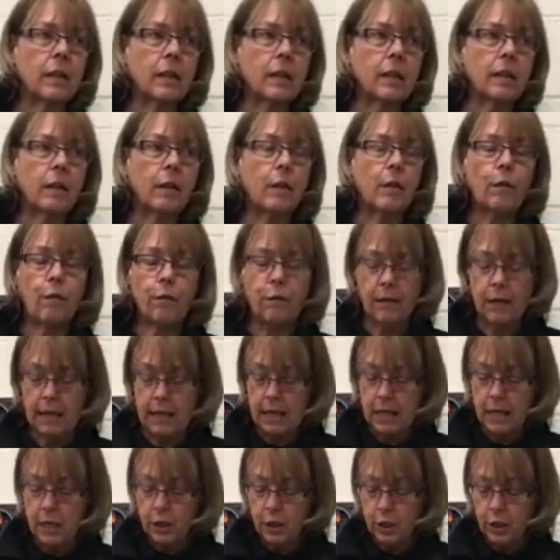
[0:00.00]

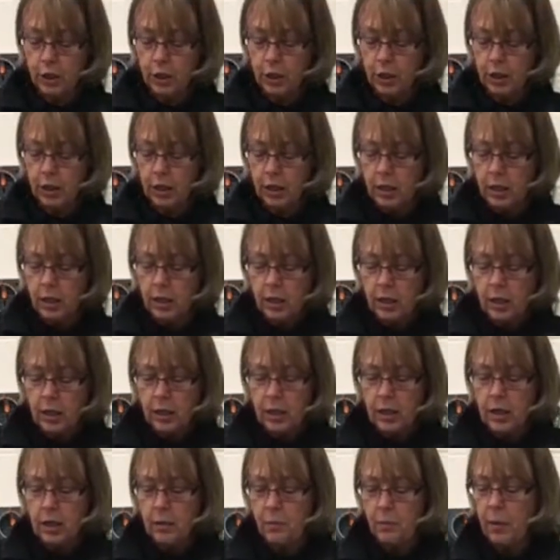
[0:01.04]
even
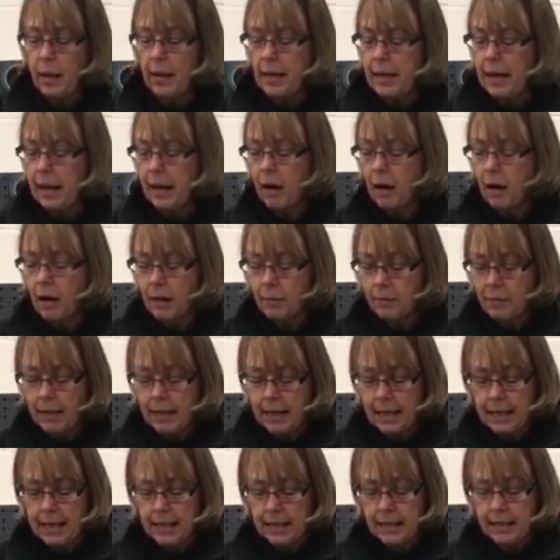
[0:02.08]
finish,
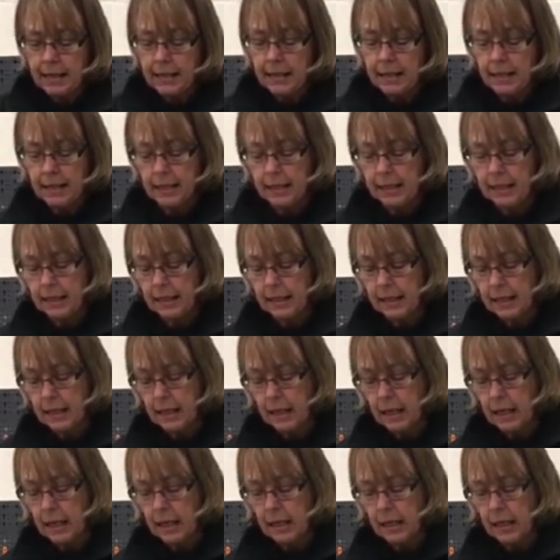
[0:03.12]
by that I
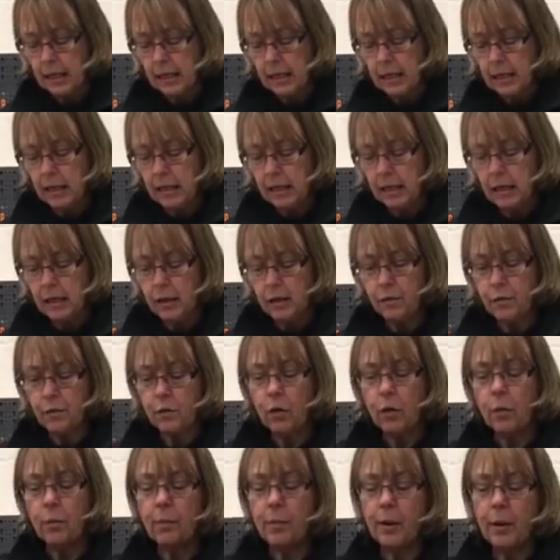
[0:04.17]
mean
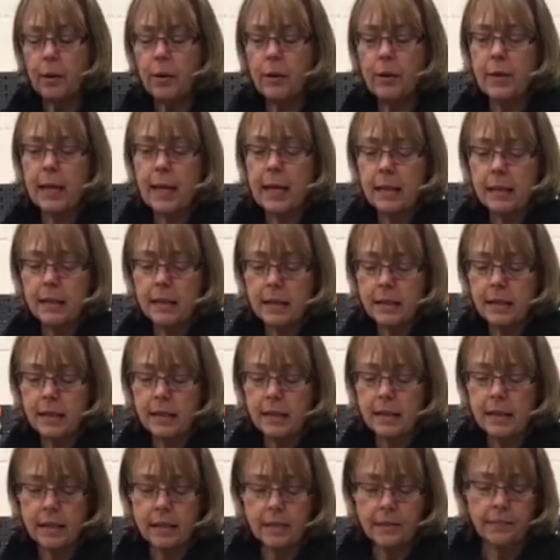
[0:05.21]
you've got
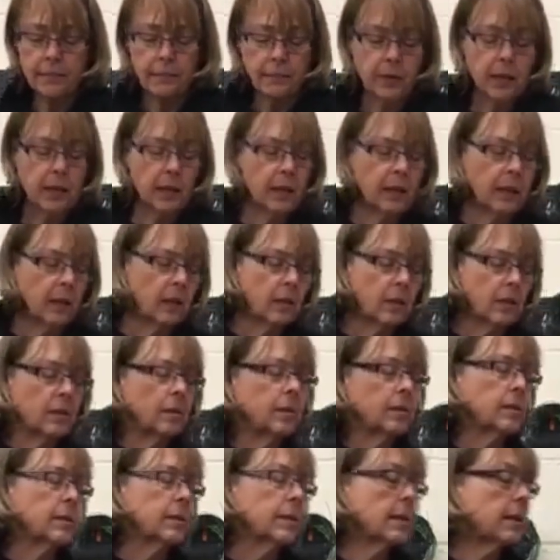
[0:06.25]
both ends
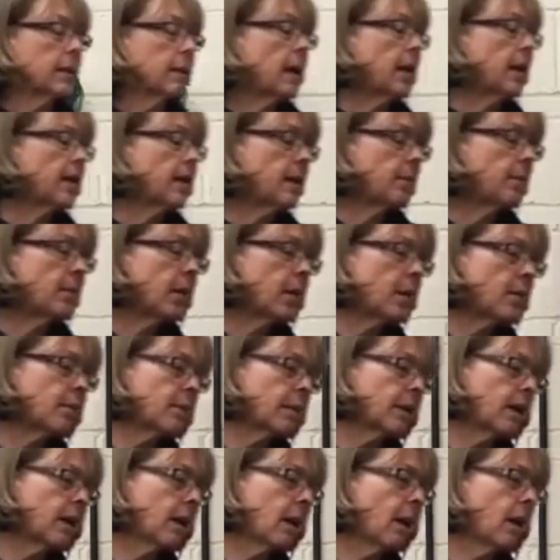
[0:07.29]

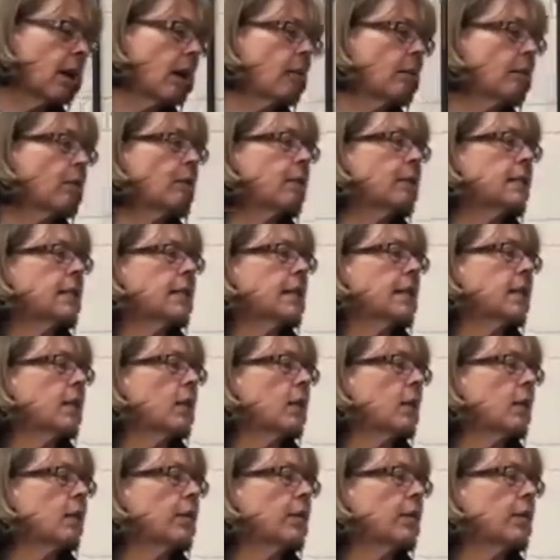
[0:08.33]
So at the moment